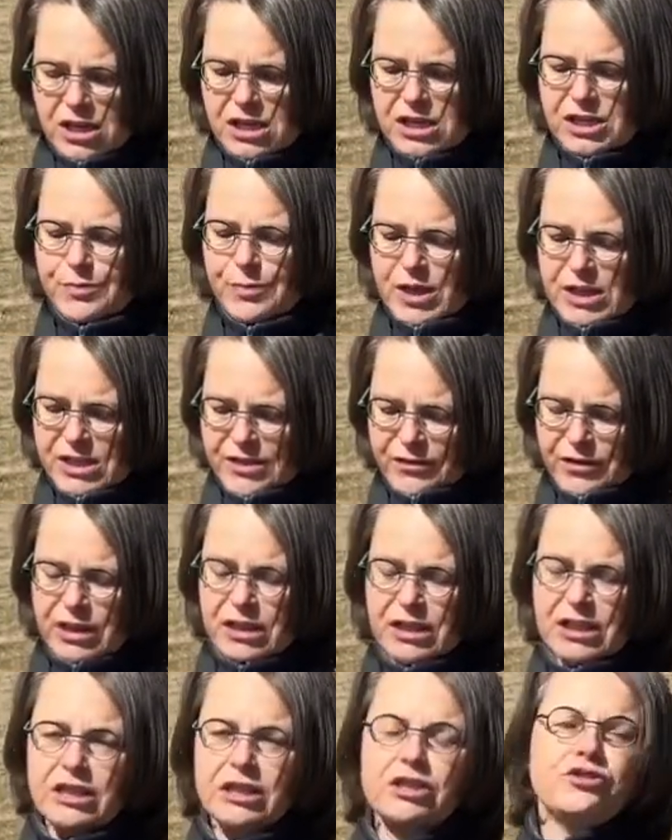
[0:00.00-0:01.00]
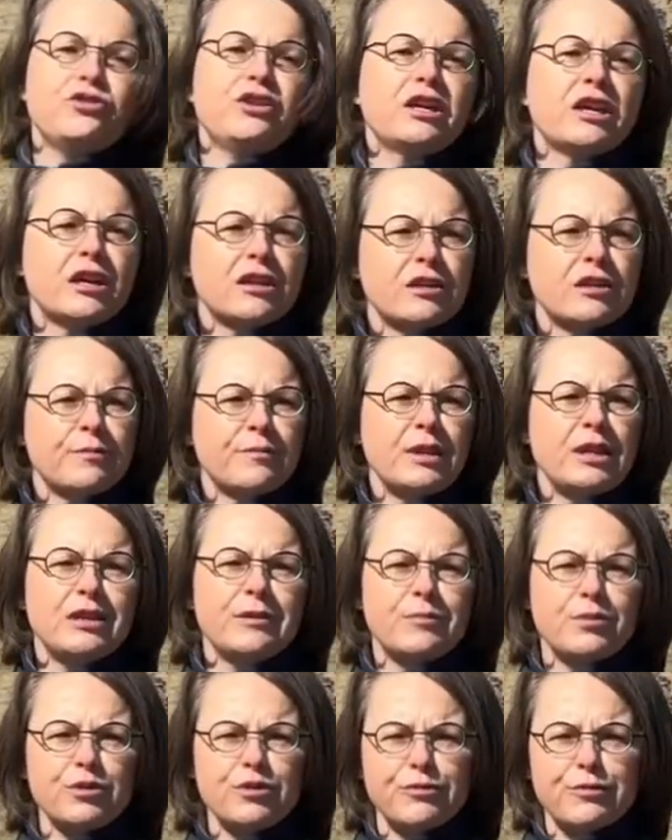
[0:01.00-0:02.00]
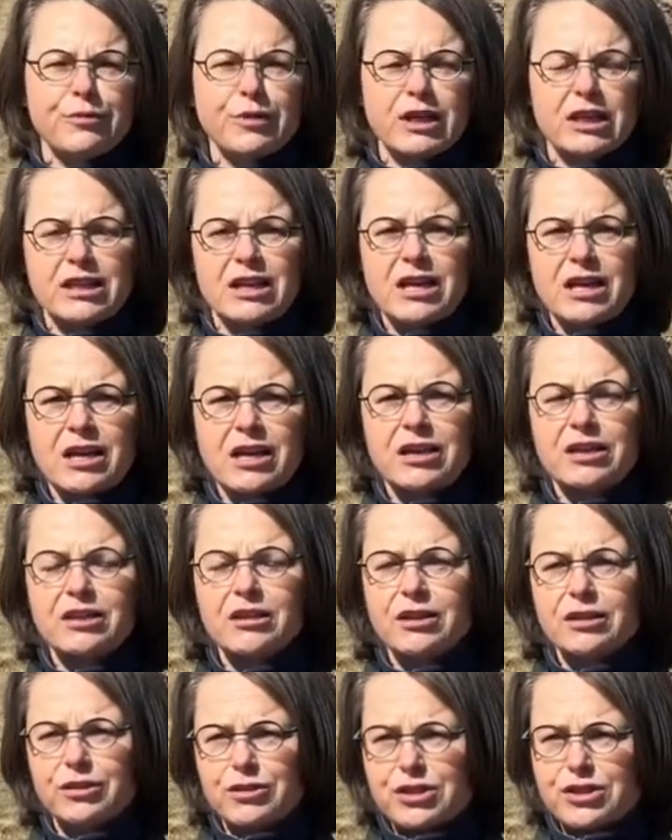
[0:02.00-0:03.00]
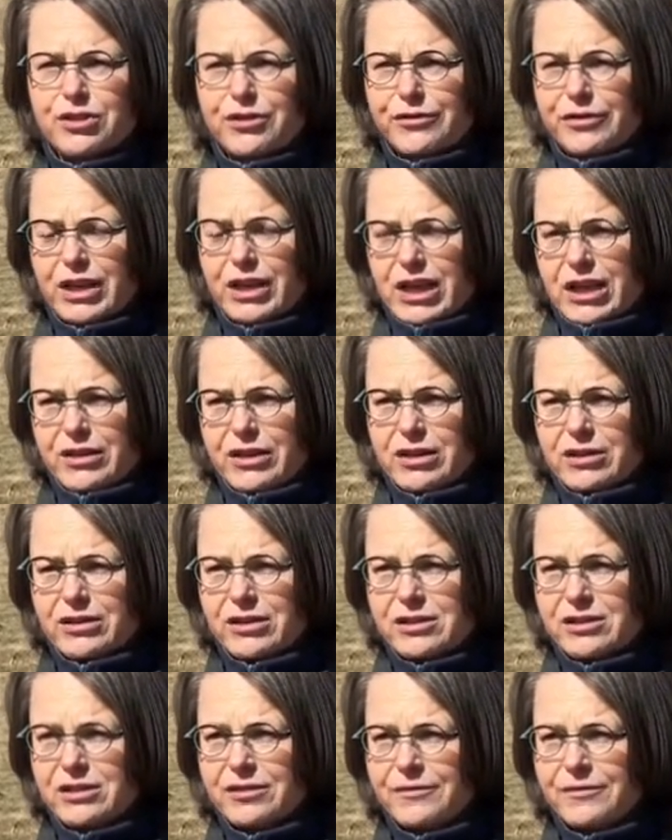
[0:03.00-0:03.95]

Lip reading: specifically tree canopy improvement in underserved areas.